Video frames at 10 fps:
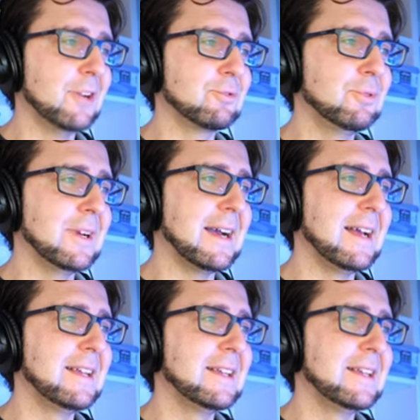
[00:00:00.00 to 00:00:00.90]

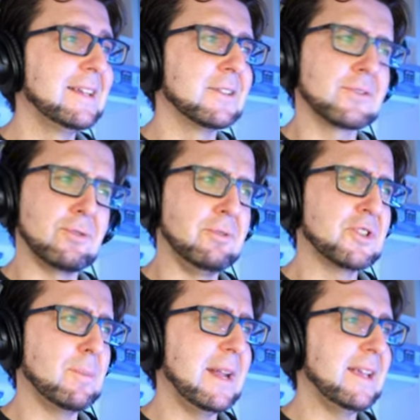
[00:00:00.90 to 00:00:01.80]
Ikaruga,
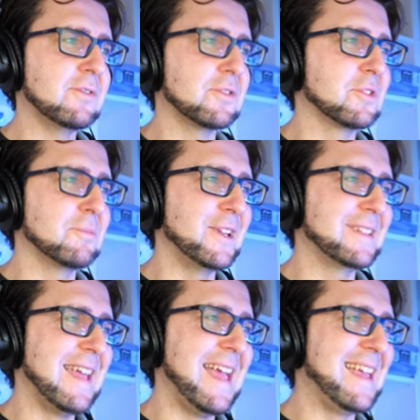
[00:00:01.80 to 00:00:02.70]
Soldier Blade for some
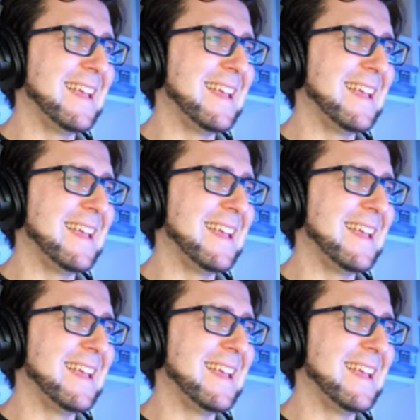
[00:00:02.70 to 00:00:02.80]
reason,